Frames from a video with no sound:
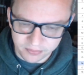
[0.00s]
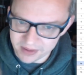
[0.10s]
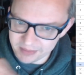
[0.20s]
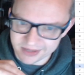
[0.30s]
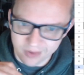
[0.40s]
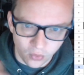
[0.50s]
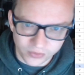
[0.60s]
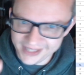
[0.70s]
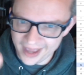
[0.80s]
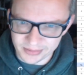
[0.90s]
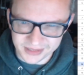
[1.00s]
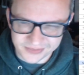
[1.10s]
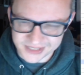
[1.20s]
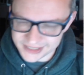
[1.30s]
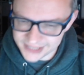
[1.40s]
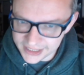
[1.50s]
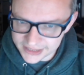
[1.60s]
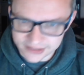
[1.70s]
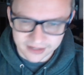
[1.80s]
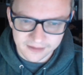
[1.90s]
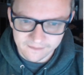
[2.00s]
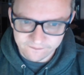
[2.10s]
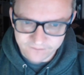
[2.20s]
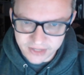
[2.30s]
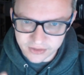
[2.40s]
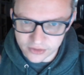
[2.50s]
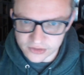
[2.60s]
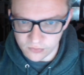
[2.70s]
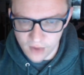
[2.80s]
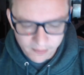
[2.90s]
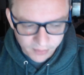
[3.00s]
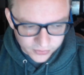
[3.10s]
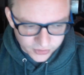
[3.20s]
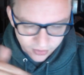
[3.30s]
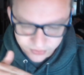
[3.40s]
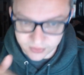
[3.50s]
But only, I believe, 6 vendors were at both shows.